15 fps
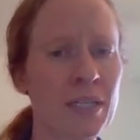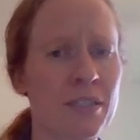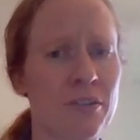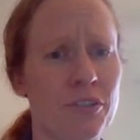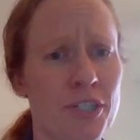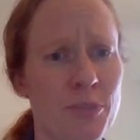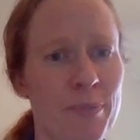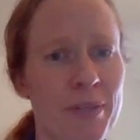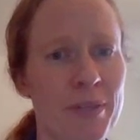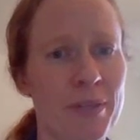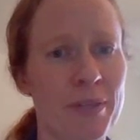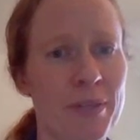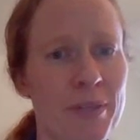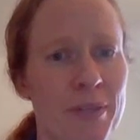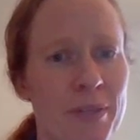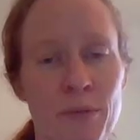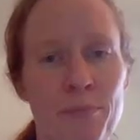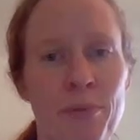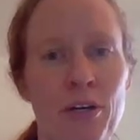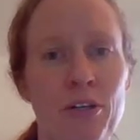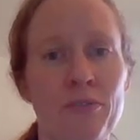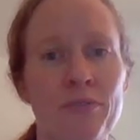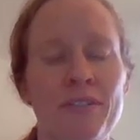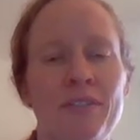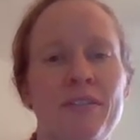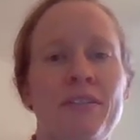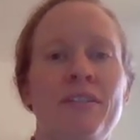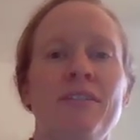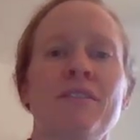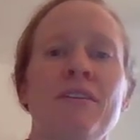So just because someone posts
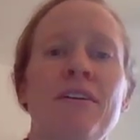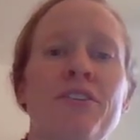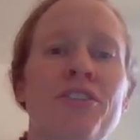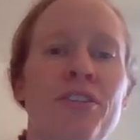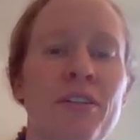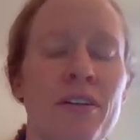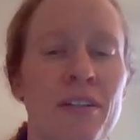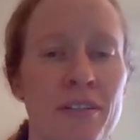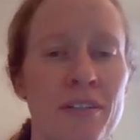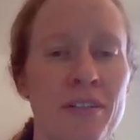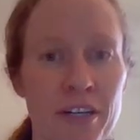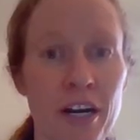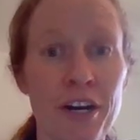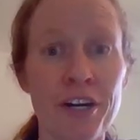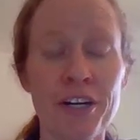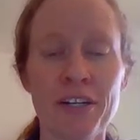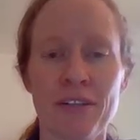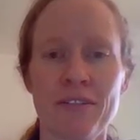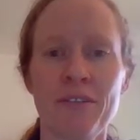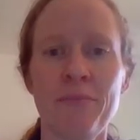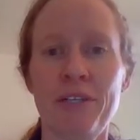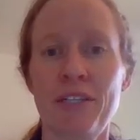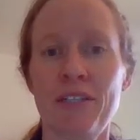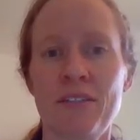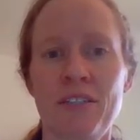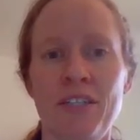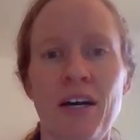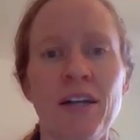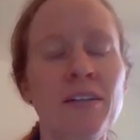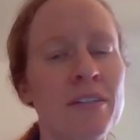the discussion starter doesn't mean it's
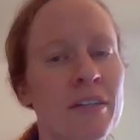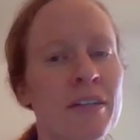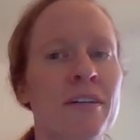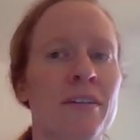done.